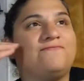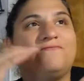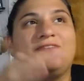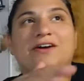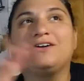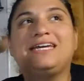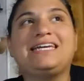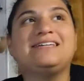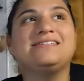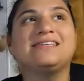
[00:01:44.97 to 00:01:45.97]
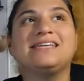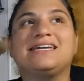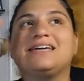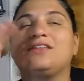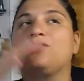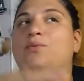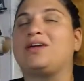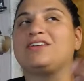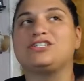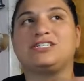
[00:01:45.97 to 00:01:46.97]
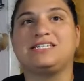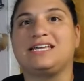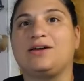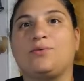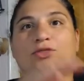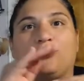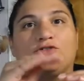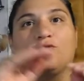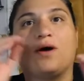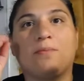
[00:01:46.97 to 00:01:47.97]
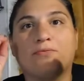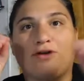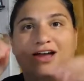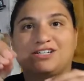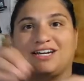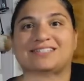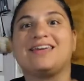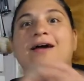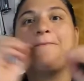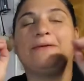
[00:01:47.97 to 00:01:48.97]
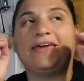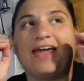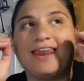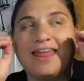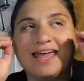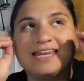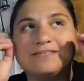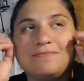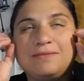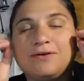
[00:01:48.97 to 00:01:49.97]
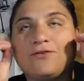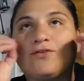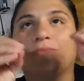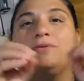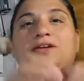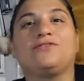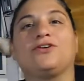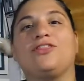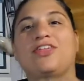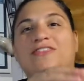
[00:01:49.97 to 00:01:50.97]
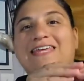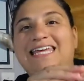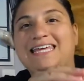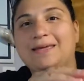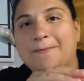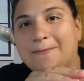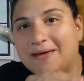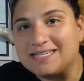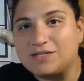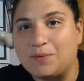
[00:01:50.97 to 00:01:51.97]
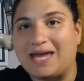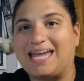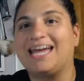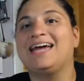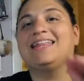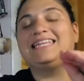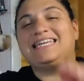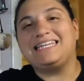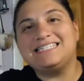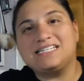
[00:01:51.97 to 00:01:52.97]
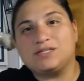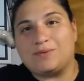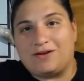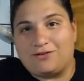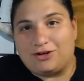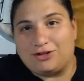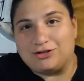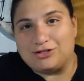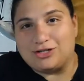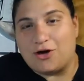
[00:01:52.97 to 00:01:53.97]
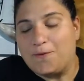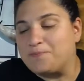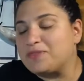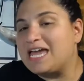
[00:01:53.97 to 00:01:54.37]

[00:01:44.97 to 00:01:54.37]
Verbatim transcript: very easily the way that she did it through projects. And it has made me a firm believer that the best way, the easiest way for you to learn to sew,